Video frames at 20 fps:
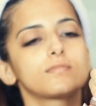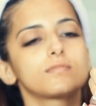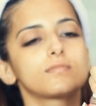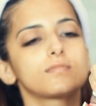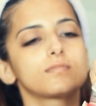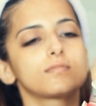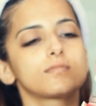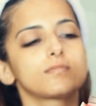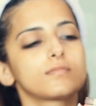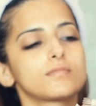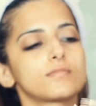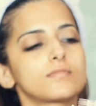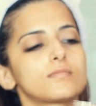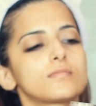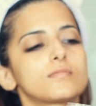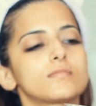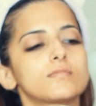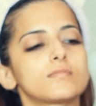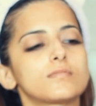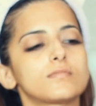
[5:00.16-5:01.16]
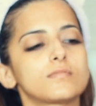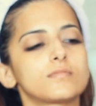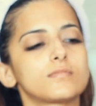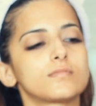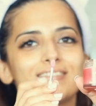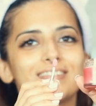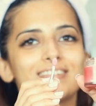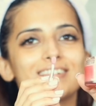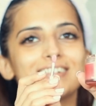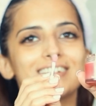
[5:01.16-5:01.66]
the lip sleeping mask,
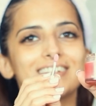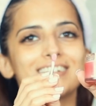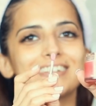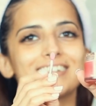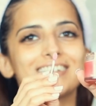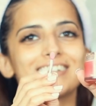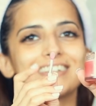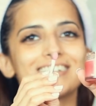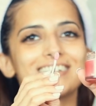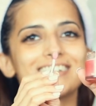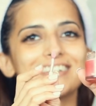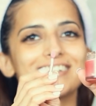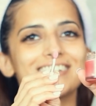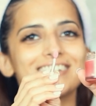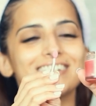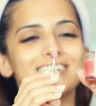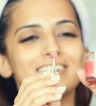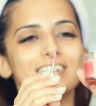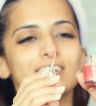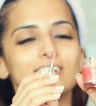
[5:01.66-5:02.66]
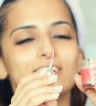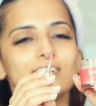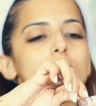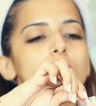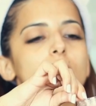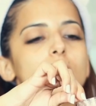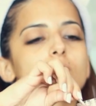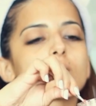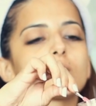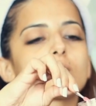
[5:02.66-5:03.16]
remove a little bit with the
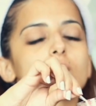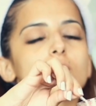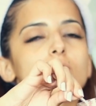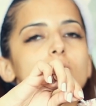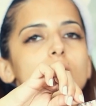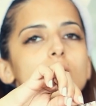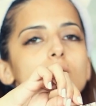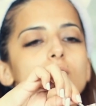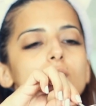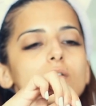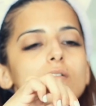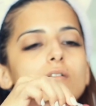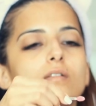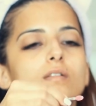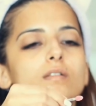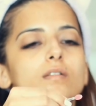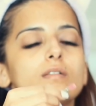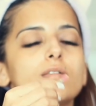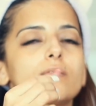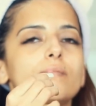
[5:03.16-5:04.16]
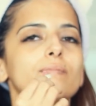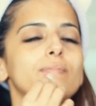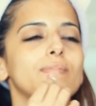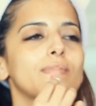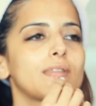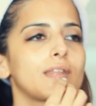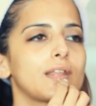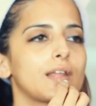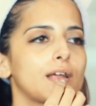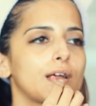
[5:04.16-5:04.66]
brush it comes with, and I apply this
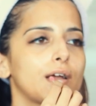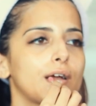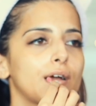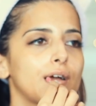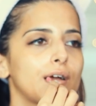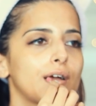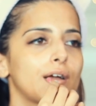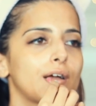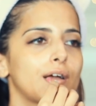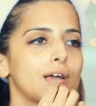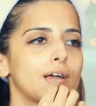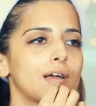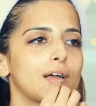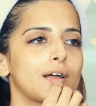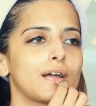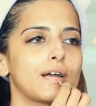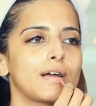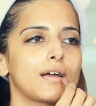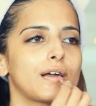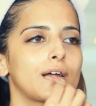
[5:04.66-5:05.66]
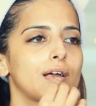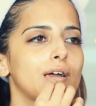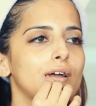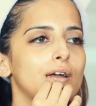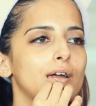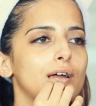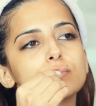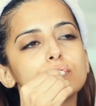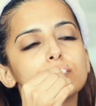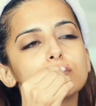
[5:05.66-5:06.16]
all over my lips.
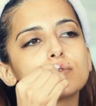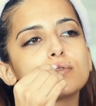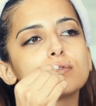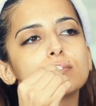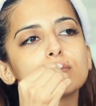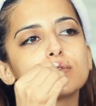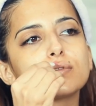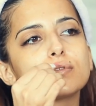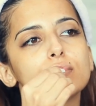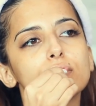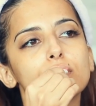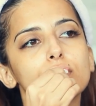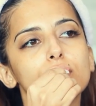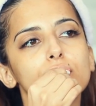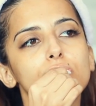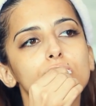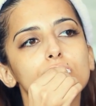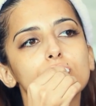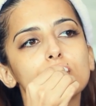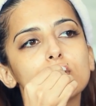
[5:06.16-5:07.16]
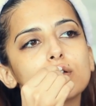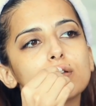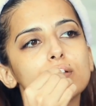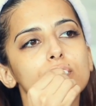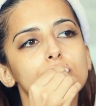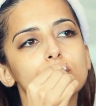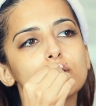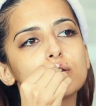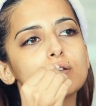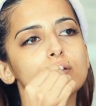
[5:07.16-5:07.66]
Also, don't forget to
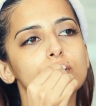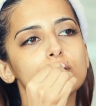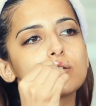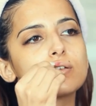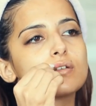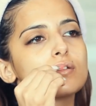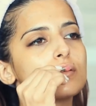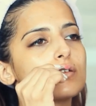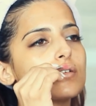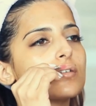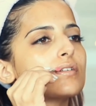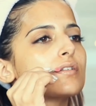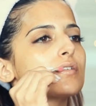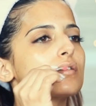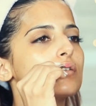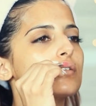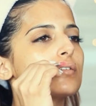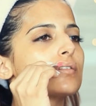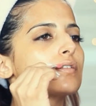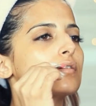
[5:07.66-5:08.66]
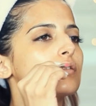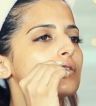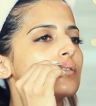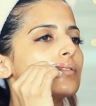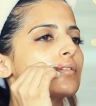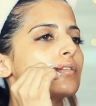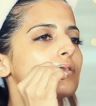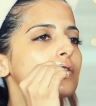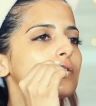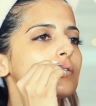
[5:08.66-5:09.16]
apply this on the corners of your
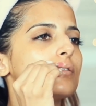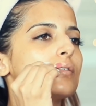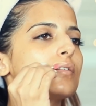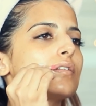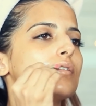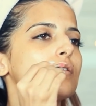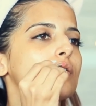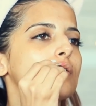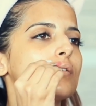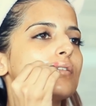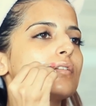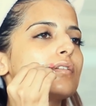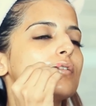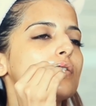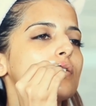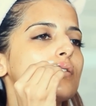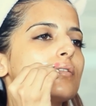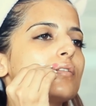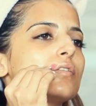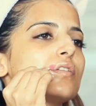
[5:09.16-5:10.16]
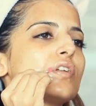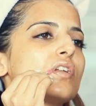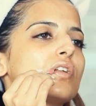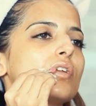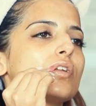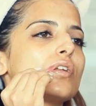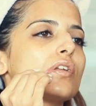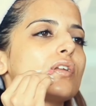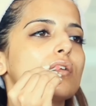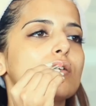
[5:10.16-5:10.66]
lips because that is the area
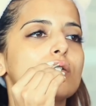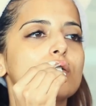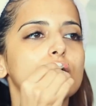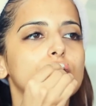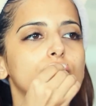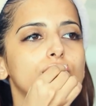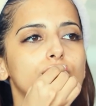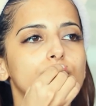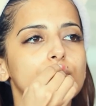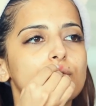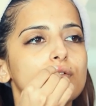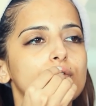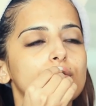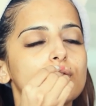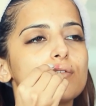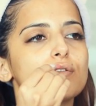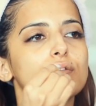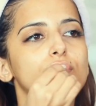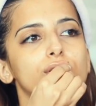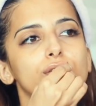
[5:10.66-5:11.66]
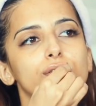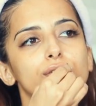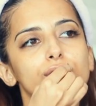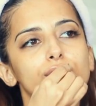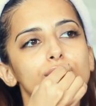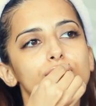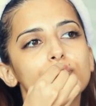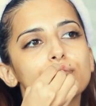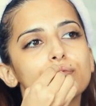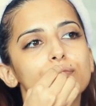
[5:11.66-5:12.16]
which gets really dry in
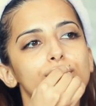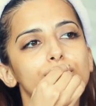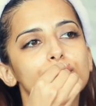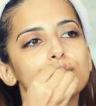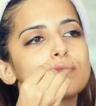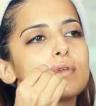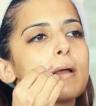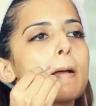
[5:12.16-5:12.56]
the winter.